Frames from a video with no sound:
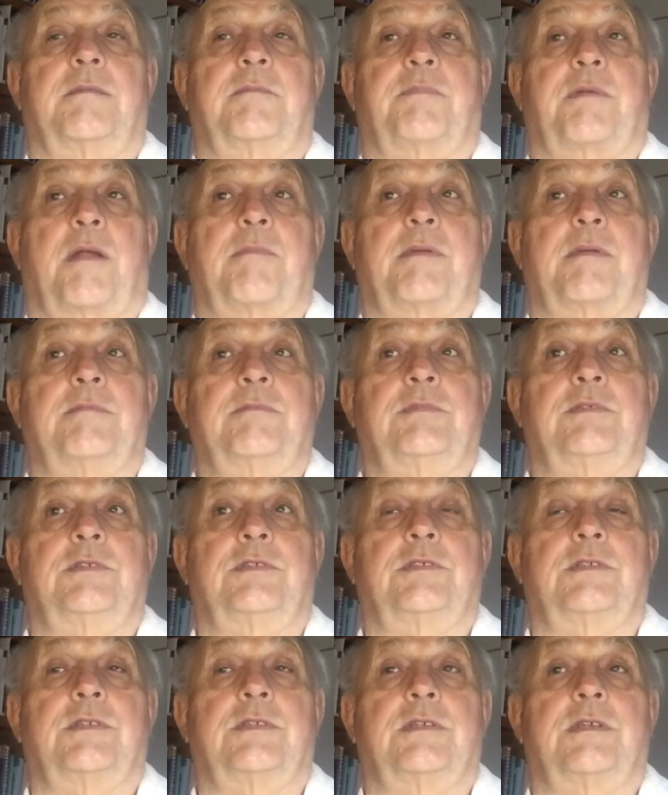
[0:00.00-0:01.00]
problems,
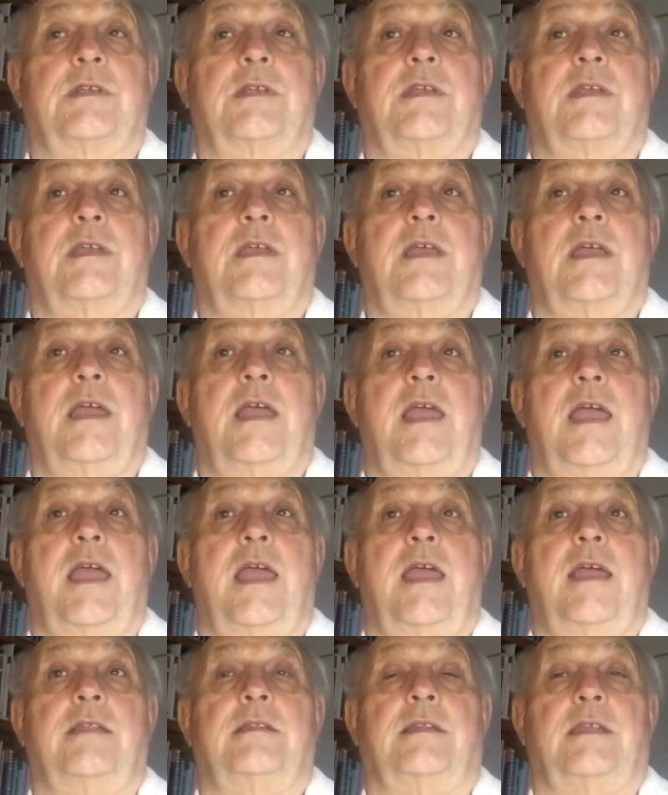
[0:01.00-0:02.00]

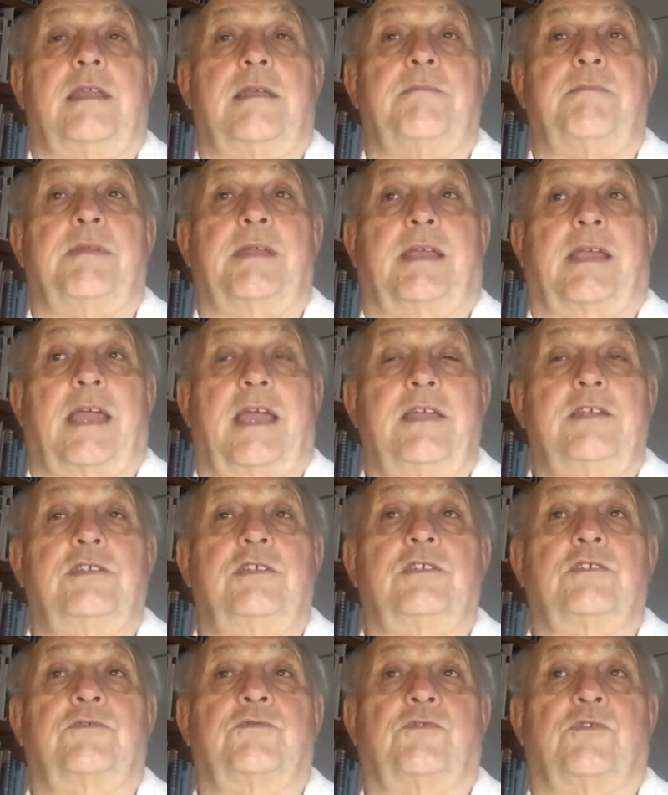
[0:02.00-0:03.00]
and the
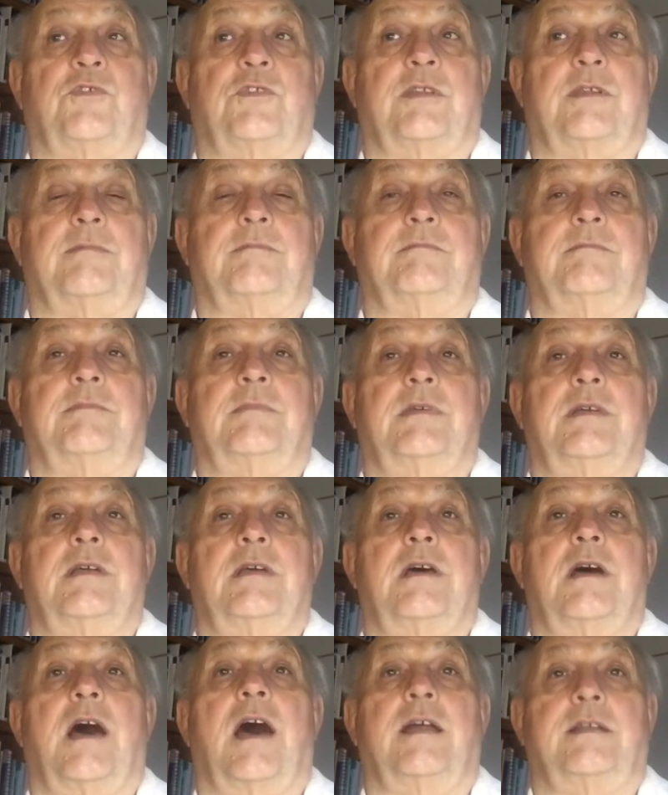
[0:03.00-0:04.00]
implications for them
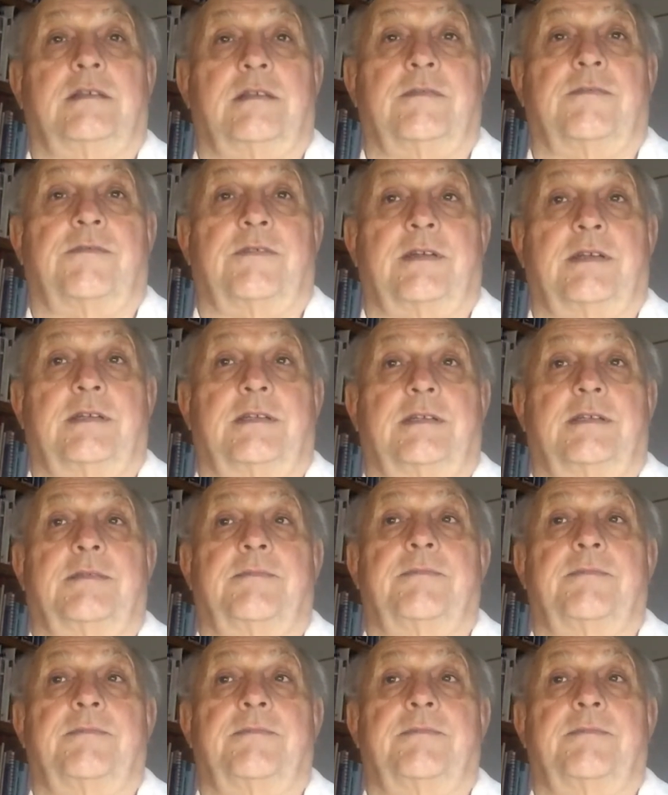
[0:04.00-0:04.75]
are different.